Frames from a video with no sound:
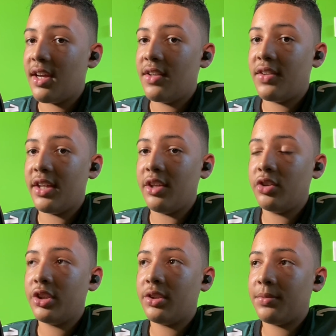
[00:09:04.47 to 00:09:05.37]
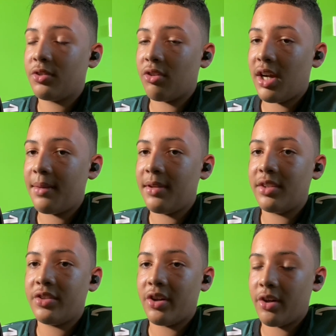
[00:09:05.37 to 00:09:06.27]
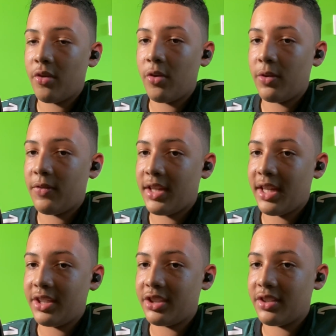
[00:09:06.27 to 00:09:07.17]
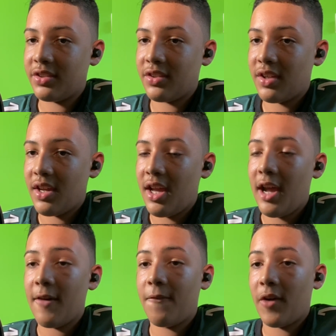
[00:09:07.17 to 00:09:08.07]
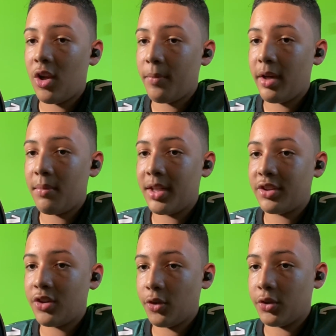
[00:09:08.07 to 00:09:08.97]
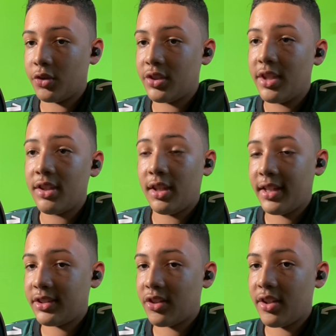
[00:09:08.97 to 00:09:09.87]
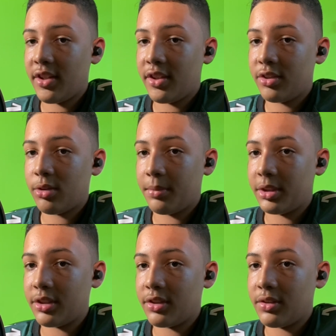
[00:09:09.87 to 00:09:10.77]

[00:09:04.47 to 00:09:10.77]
that you should subscribe and turn on notifications. And follow me on my socials. The links are in the description.